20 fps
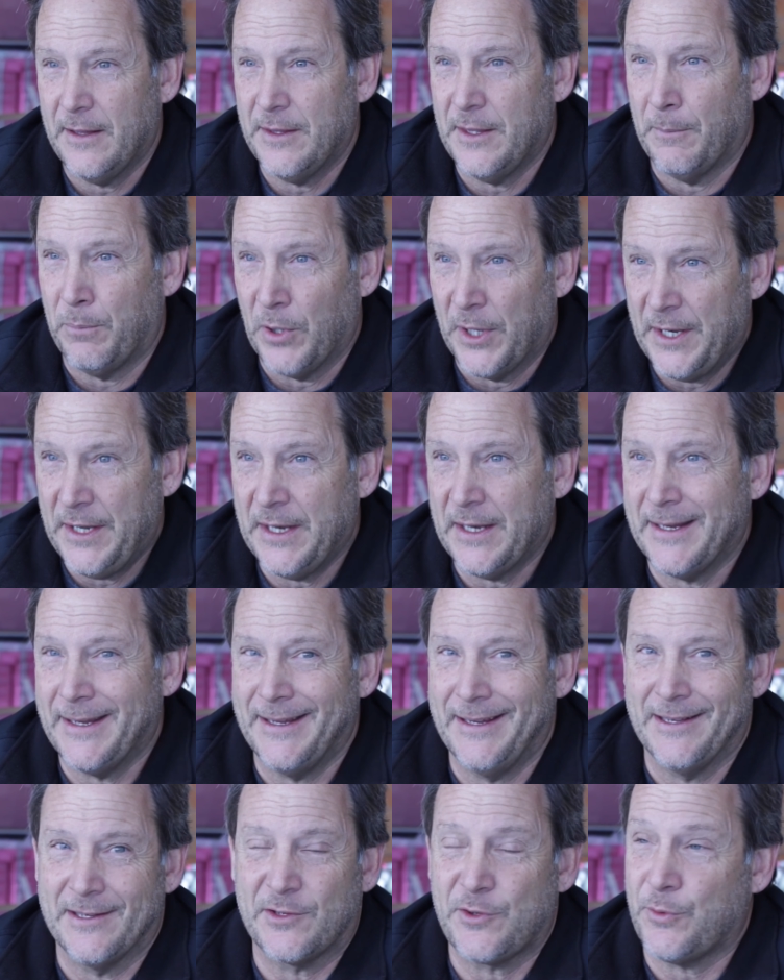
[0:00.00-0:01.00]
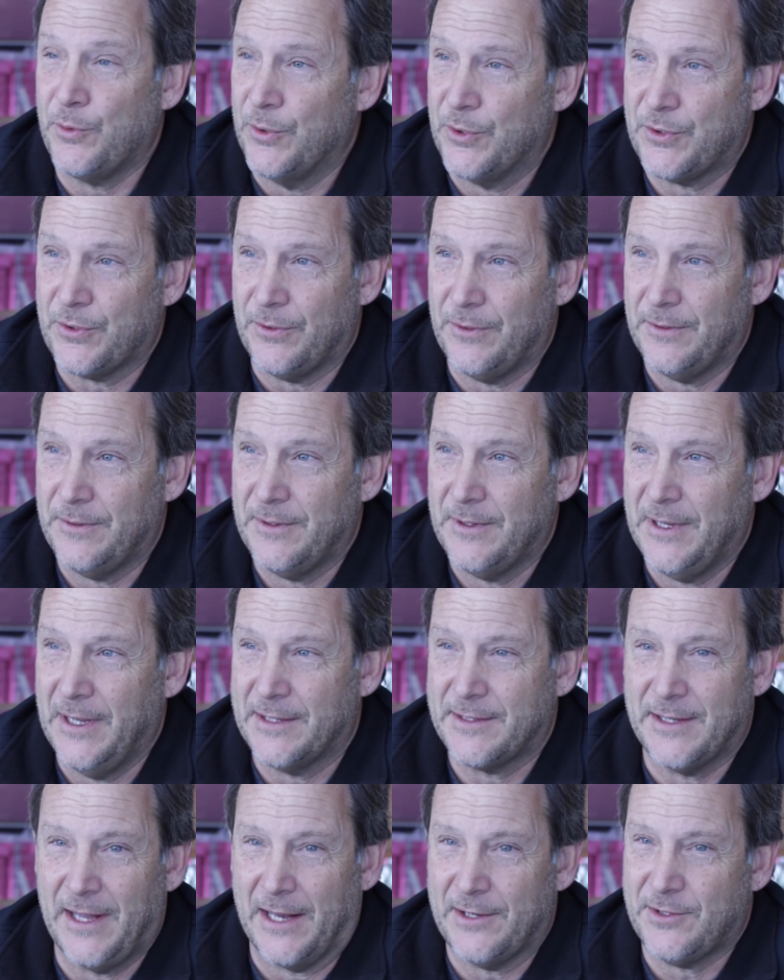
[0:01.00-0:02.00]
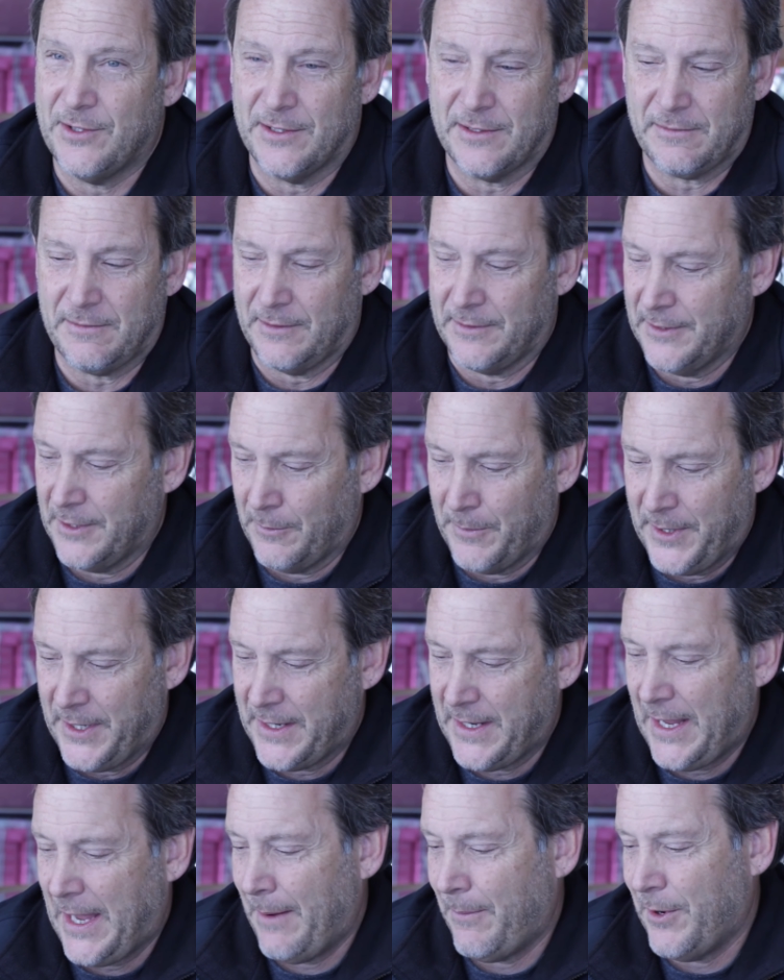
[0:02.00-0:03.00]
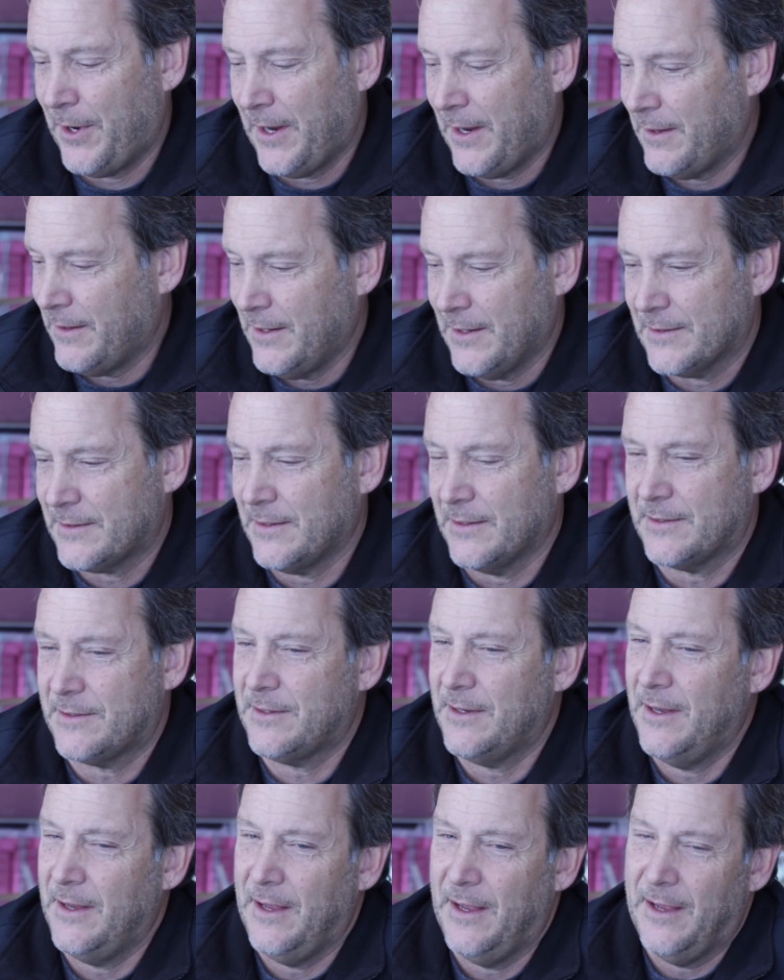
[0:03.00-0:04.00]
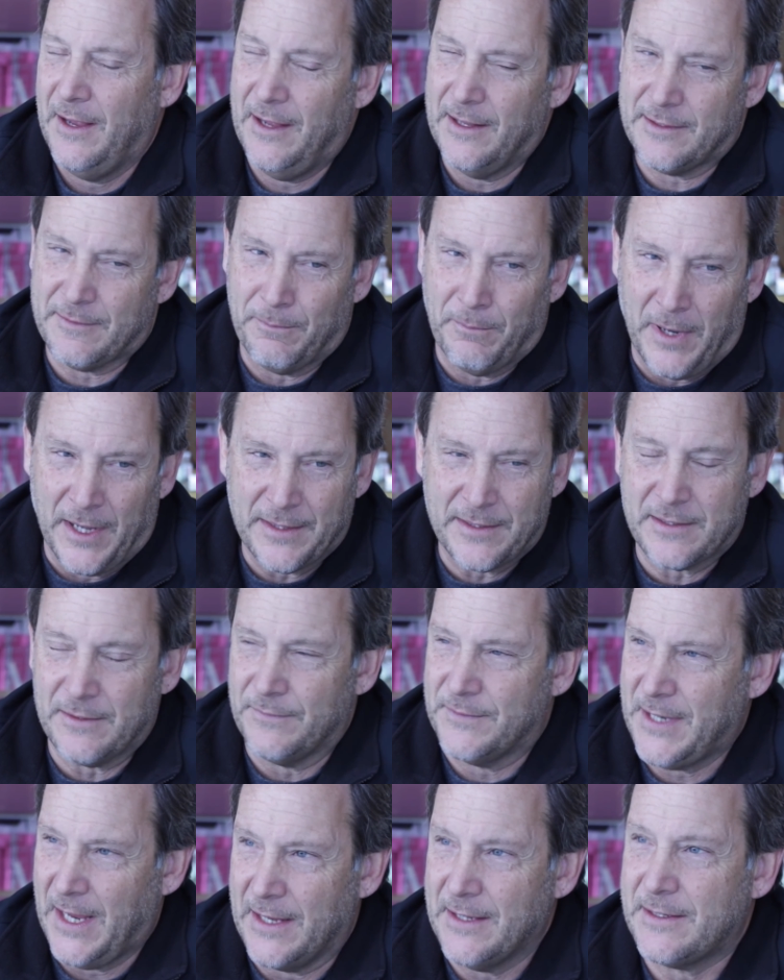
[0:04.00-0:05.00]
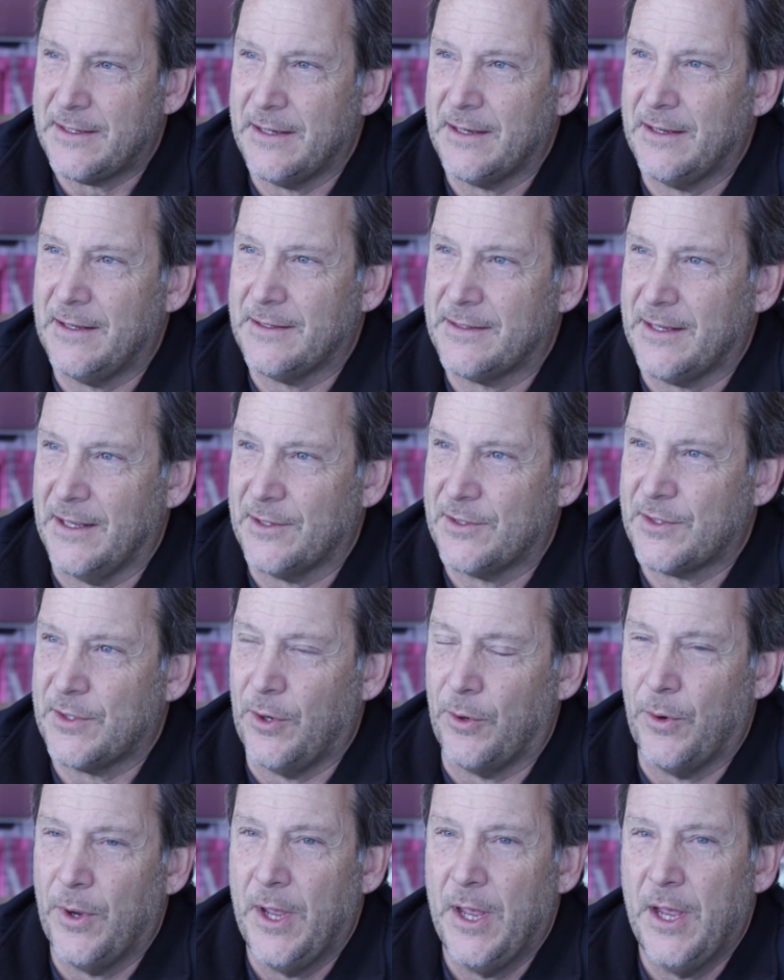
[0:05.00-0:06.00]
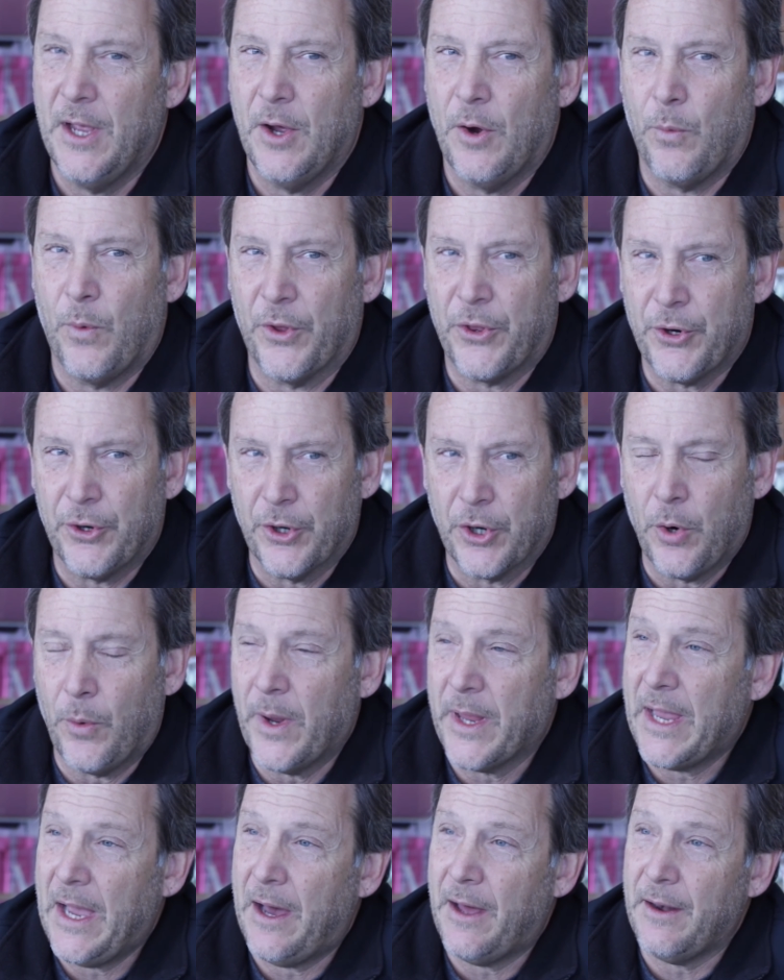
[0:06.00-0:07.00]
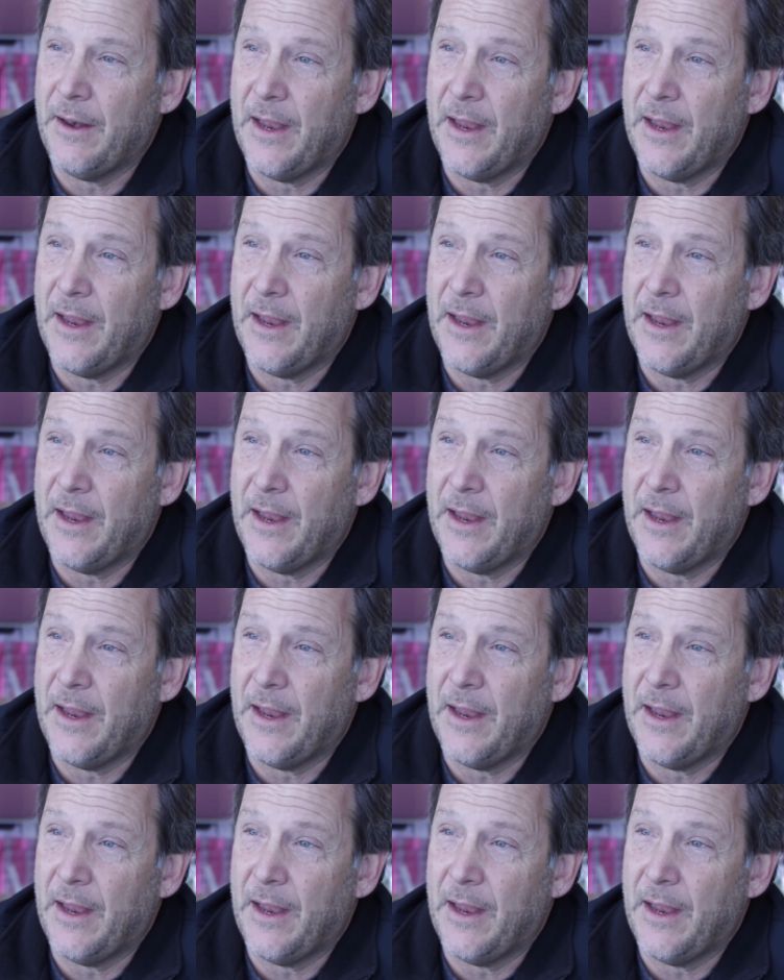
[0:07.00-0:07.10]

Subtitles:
the blending is crucial. It's not just a little bit of Cabernet in this, it's months of tasting and such. So with her going out